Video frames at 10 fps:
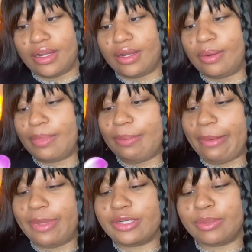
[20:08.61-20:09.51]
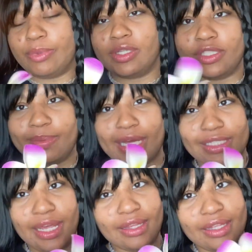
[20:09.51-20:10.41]
And my manager brought these back
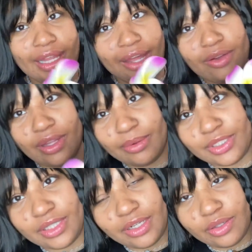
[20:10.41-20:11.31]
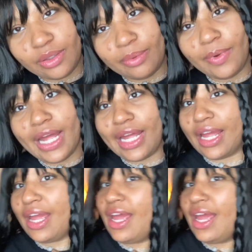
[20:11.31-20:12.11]
saying that like, oh, they were just gonna throw them away.